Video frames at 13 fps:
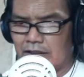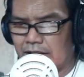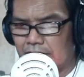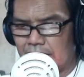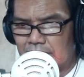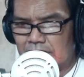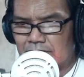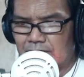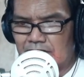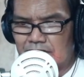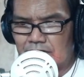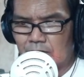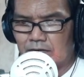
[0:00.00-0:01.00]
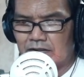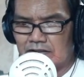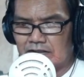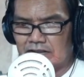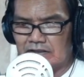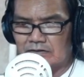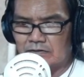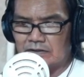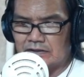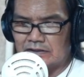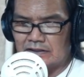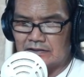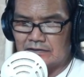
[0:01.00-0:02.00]
and then special one of these
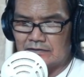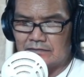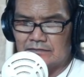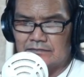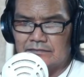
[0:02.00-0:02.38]
ones out